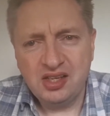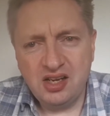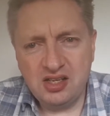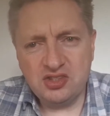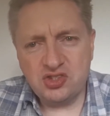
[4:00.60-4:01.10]

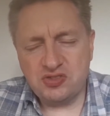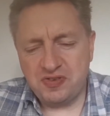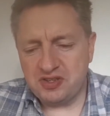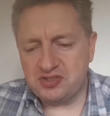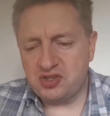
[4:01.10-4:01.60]
And I just
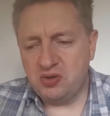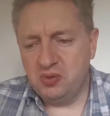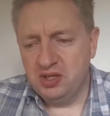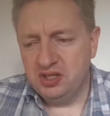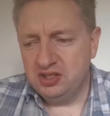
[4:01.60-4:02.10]
feel as though,
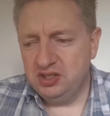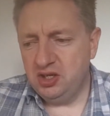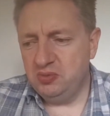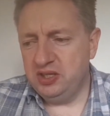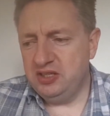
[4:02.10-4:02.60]

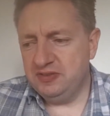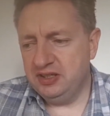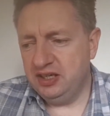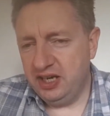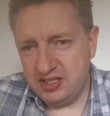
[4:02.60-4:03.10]

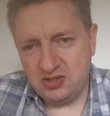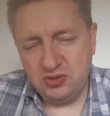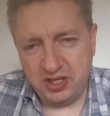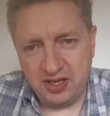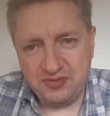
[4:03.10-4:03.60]
even little
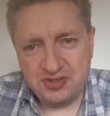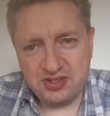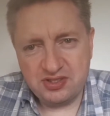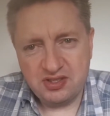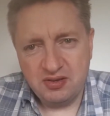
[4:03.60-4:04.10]

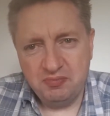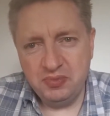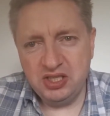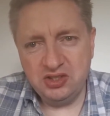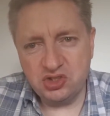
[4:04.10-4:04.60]
gifts
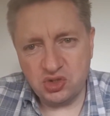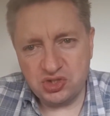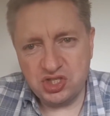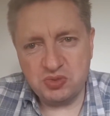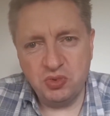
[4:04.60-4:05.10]
mean
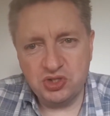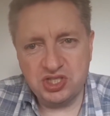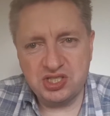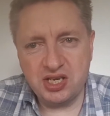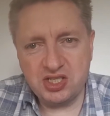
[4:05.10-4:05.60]
just as much
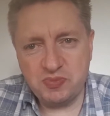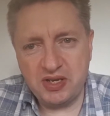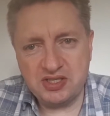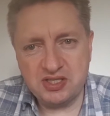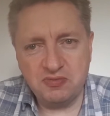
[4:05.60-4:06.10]
as an
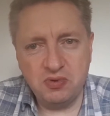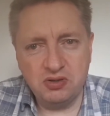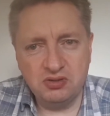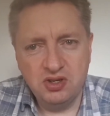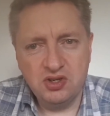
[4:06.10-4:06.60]
expensive
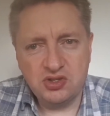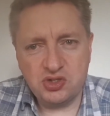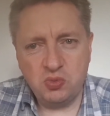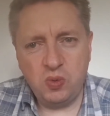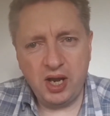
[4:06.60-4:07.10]
one.
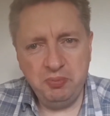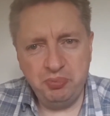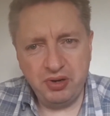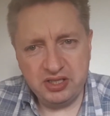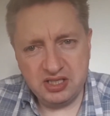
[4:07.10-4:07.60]
So why
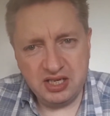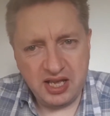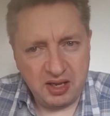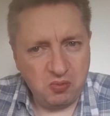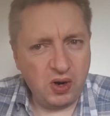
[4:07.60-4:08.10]
break your
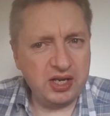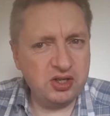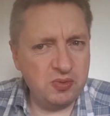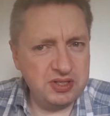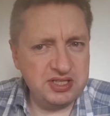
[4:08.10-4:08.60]
net? Why
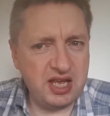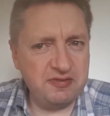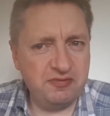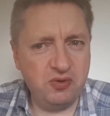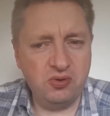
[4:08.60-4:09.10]
go in
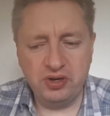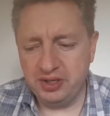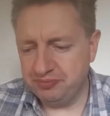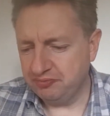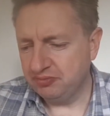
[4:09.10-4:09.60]
debt for
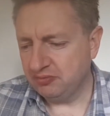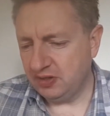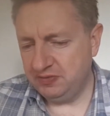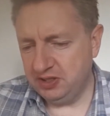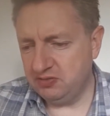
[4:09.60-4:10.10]
it? I
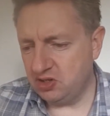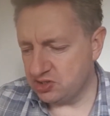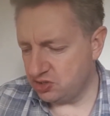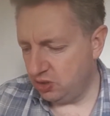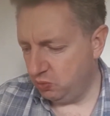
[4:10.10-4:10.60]
think you've got to
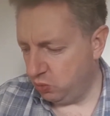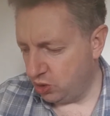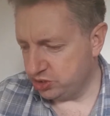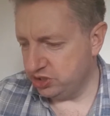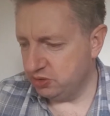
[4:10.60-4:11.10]
start
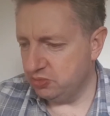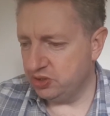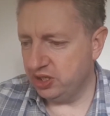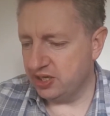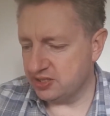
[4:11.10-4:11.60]
watching your
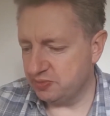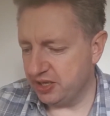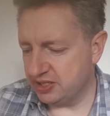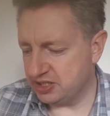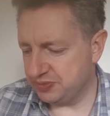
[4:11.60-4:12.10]
money a little
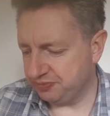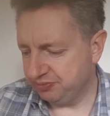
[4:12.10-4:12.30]
bit.